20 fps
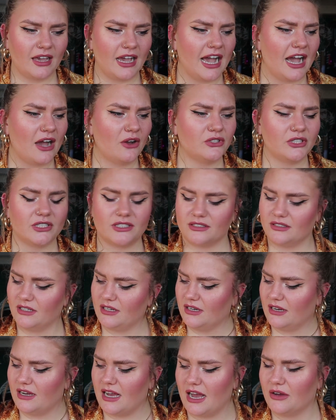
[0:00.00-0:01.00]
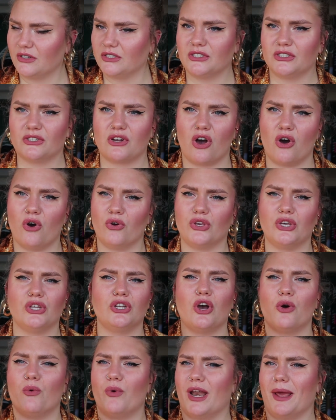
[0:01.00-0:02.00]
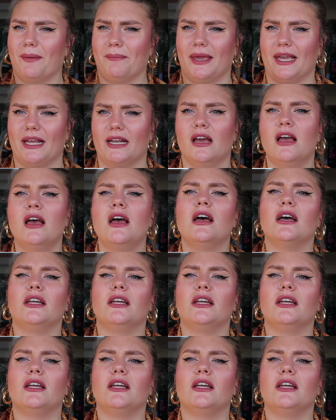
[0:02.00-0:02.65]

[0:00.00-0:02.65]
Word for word: how does uh, how does it call? You know what I mean?